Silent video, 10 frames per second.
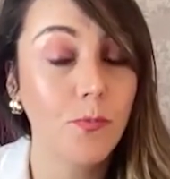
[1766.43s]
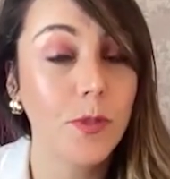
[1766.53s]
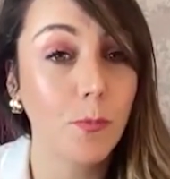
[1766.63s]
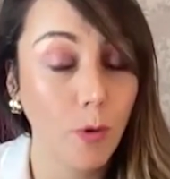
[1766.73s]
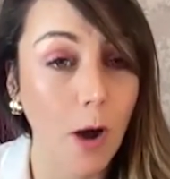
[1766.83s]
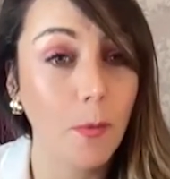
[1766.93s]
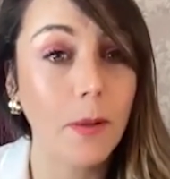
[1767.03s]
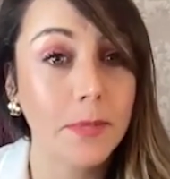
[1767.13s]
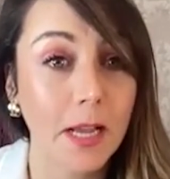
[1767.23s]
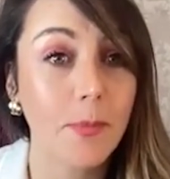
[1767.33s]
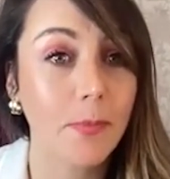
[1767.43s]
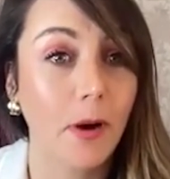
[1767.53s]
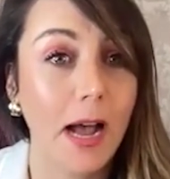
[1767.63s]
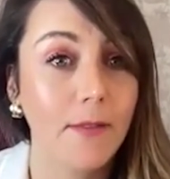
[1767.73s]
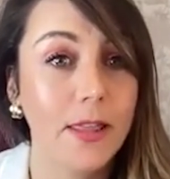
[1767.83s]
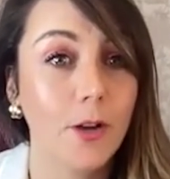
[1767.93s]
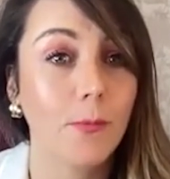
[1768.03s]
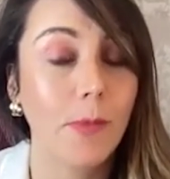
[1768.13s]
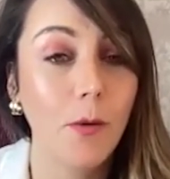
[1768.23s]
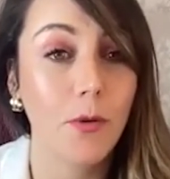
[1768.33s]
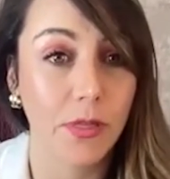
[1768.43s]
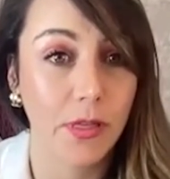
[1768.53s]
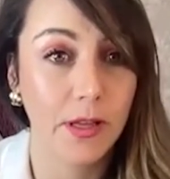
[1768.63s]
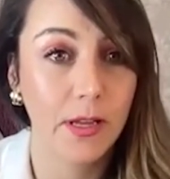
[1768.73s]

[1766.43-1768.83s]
the problems that people have in their mouth.